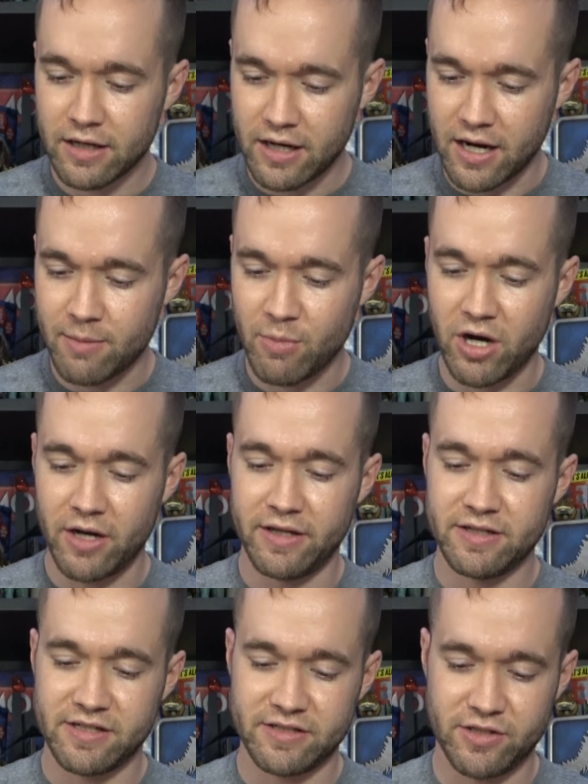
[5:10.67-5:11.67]
come on,
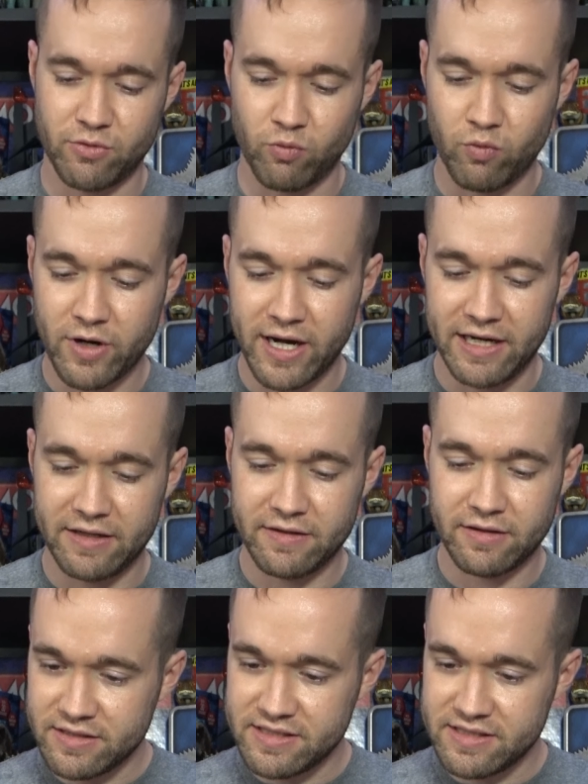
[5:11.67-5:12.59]
this is great.